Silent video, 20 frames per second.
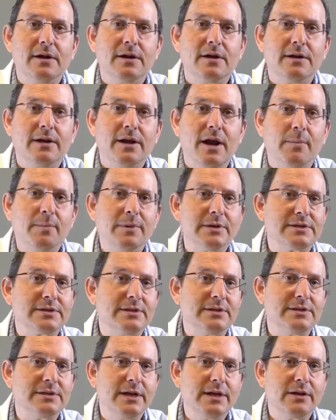numbness
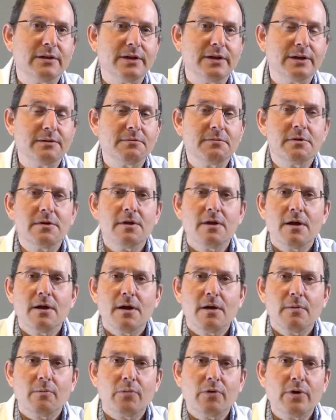and tingling
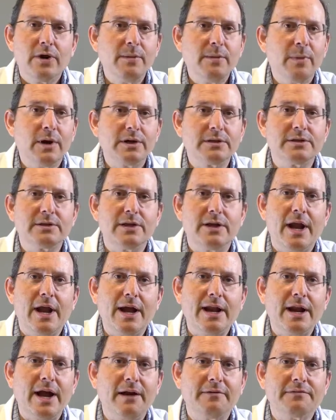pretty much the
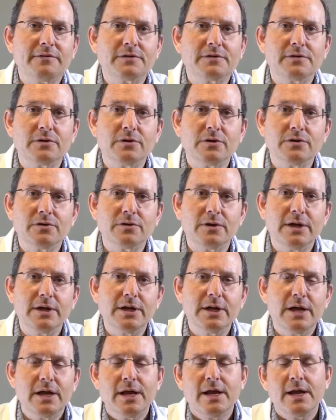night after
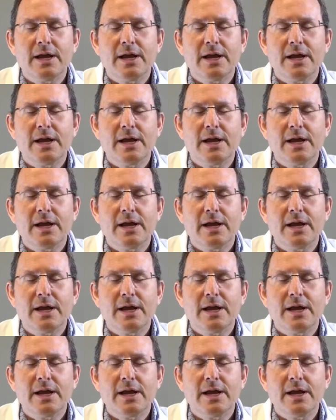surgery,